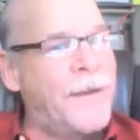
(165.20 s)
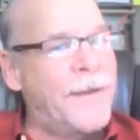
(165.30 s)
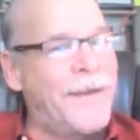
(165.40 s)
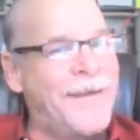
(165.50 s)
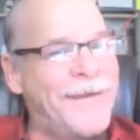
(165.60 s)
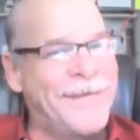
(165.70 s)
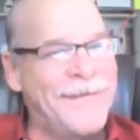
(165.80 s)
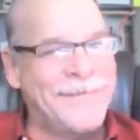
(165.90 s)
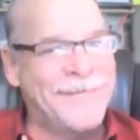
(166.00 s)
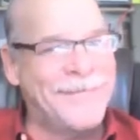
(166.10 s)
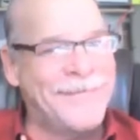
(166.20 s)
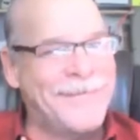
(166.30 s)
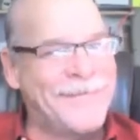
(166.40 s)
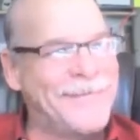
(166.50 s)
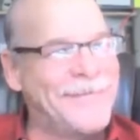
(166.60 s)

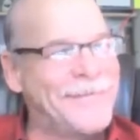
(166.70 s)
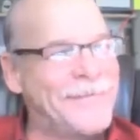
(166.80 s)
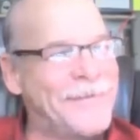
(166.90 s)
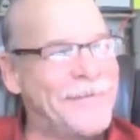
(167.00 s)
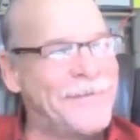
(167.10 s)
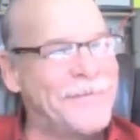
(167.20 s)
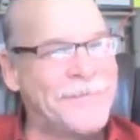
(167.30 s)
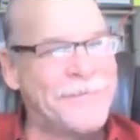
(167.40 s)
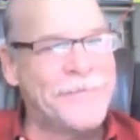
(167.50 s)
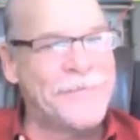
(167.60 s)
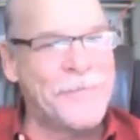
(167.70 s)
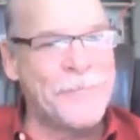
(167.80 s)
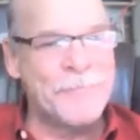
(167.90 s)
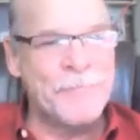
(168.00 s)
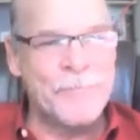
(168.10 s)

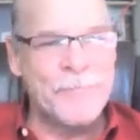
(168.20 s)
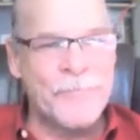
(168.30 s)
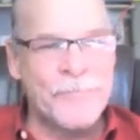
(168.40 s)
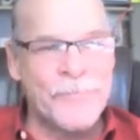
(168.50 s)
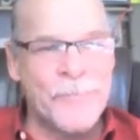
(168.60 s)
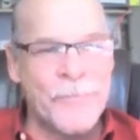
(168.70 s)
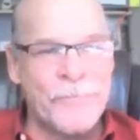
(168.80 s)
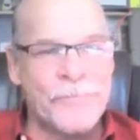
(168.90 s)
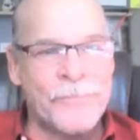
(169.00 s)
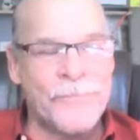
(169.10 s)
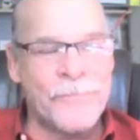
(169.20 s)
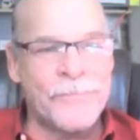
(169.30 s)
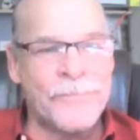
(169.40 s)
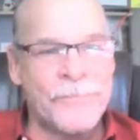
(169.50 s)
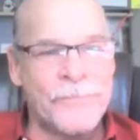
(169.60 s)

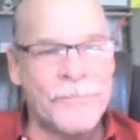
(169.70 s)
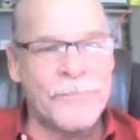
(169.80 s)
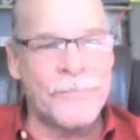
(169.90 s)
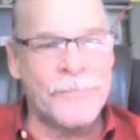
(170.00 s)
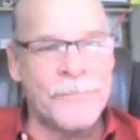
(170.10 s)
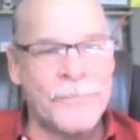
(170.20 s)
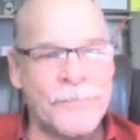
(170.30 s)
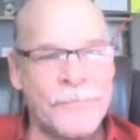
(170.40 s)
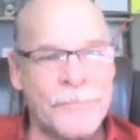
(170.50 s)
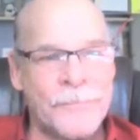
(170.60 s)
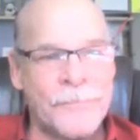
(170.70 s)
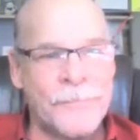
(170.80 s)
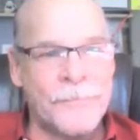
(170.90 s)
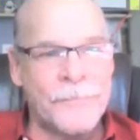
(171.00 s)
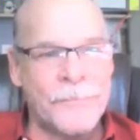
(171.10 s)

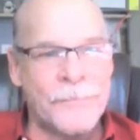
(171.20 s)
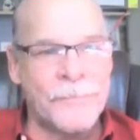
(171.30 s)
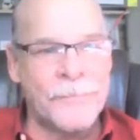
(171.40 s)
(silent)